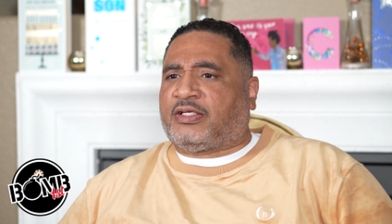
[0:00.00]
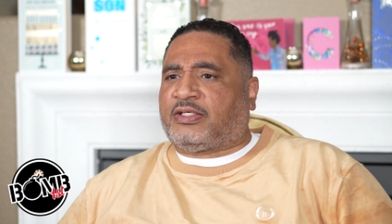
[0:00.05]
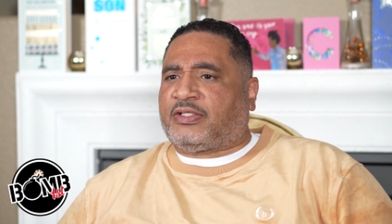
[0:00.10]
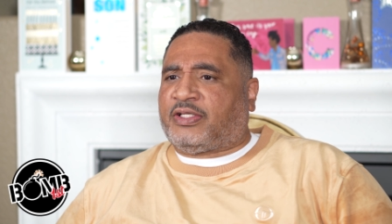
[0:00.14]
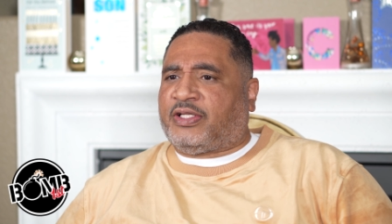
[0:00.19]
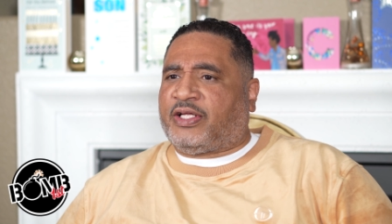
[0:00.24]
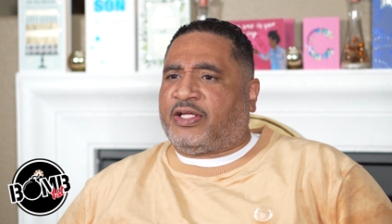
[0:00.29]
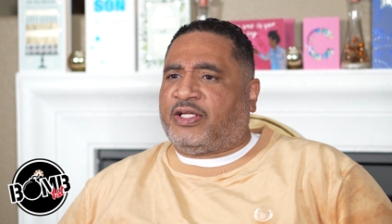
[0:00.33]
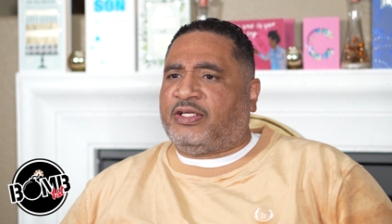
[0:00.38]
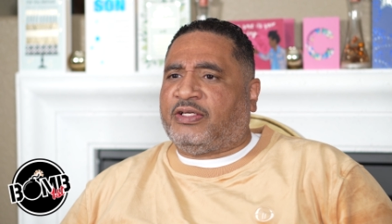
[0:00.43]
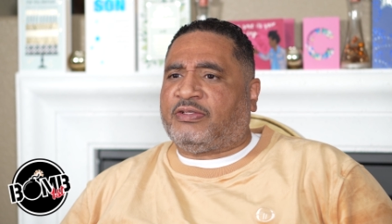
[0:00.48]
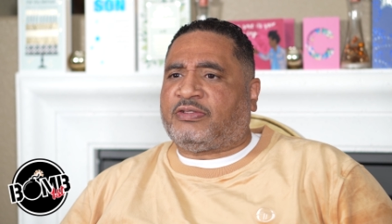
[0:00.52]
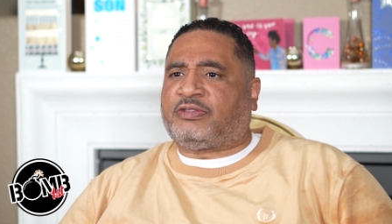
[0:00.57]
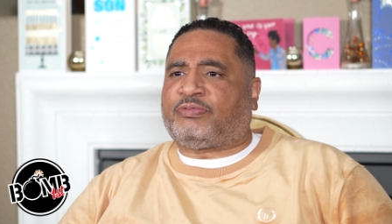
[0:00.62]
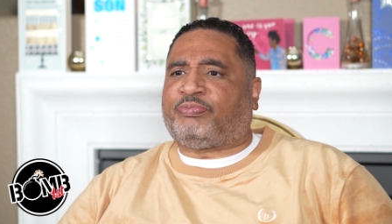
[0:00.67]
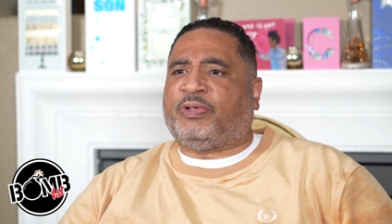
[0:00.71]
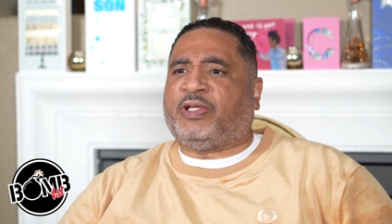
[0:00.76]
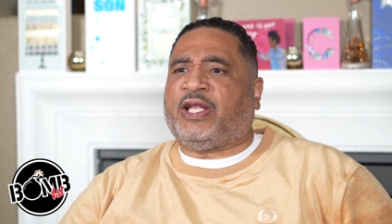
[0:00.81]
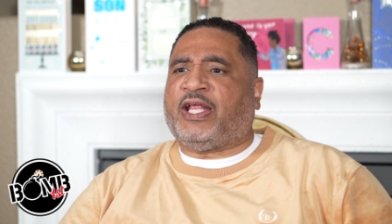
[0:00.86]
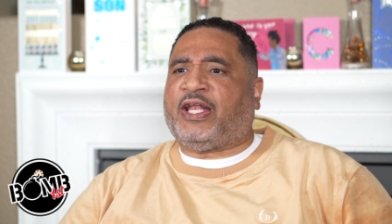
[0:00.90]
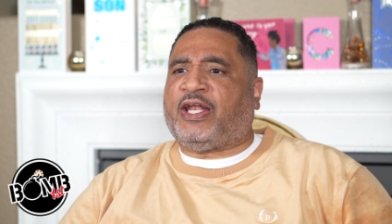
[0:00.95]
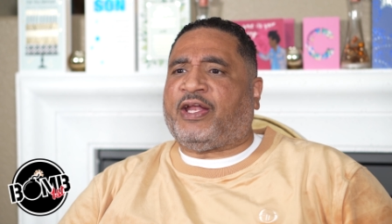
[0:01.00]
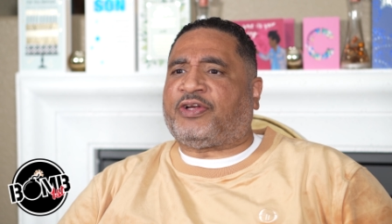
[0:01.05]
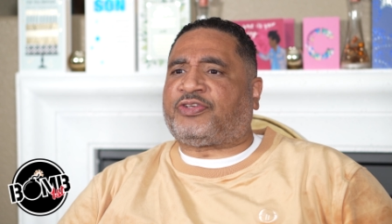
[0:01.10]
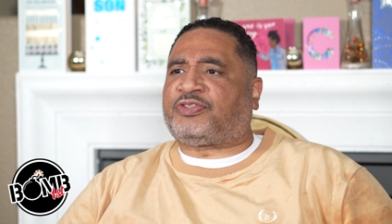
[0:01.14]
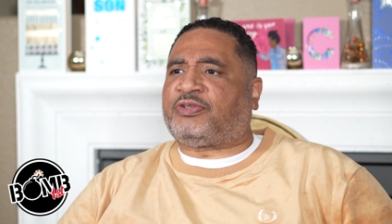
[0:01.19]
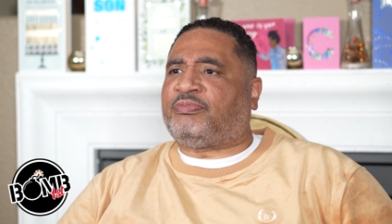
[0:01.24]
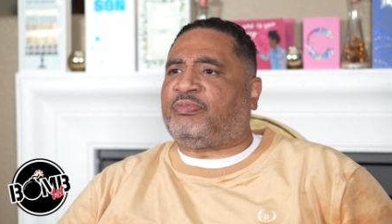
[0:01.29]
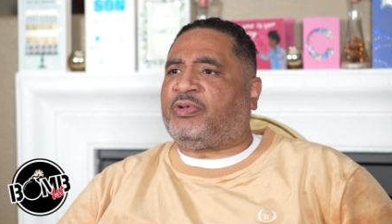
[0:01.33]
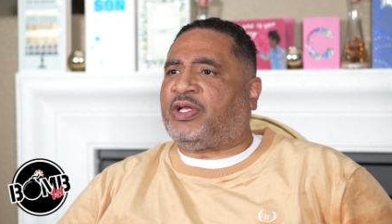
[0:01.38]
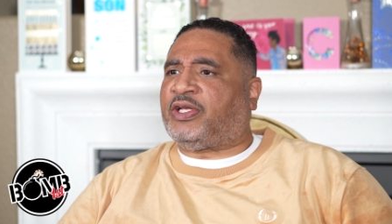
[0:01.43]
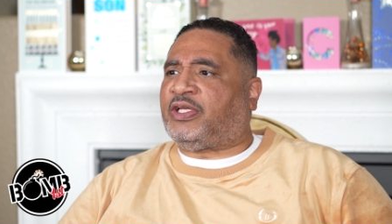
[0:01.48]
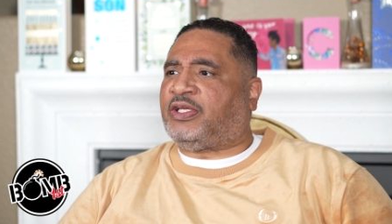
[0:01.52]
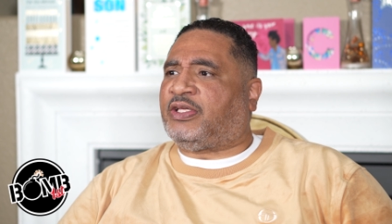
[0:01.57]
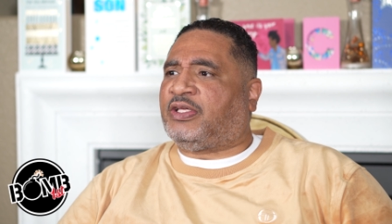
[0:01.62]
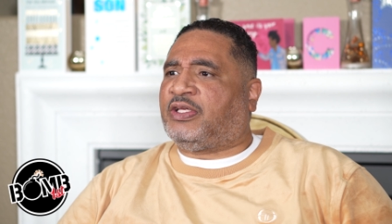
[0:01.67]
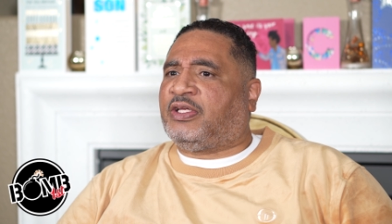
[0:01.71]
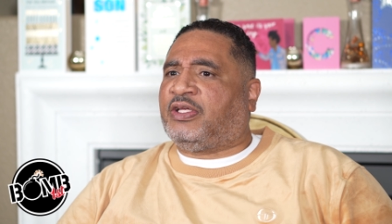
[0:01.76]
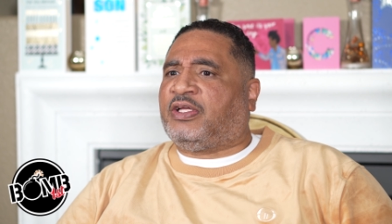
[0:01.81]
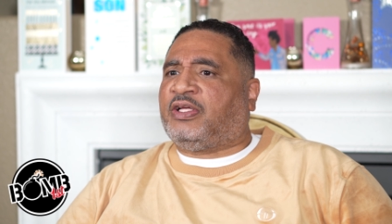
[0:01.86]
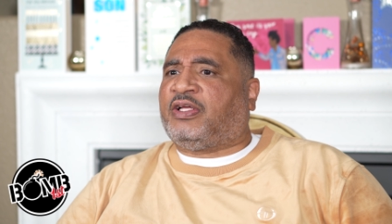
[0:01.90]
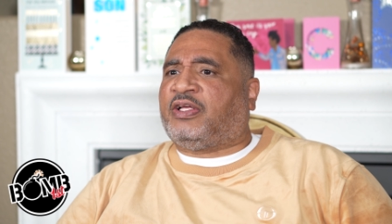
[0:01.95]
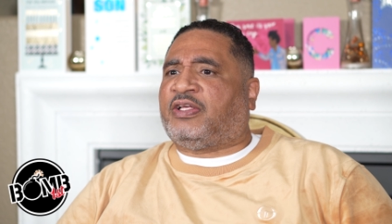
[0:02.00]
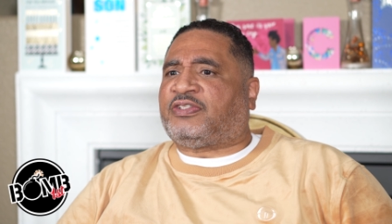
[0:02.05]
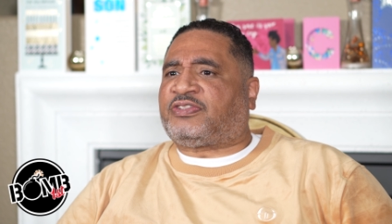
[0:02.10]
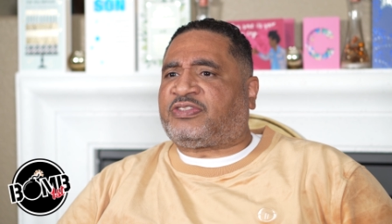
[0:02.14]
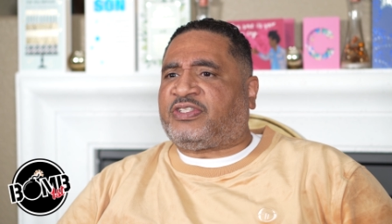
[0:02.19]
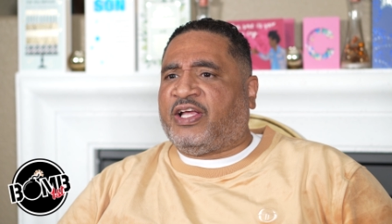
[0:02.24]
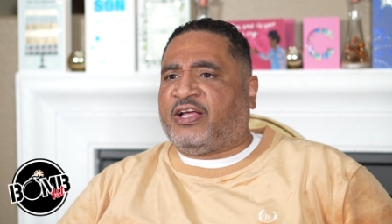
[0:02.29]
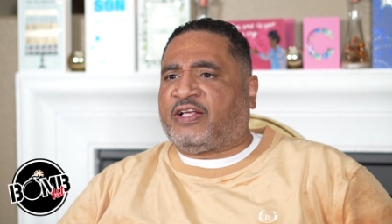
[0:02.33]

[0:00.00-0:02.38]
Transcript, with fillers: Nigga, spend that extra money and stay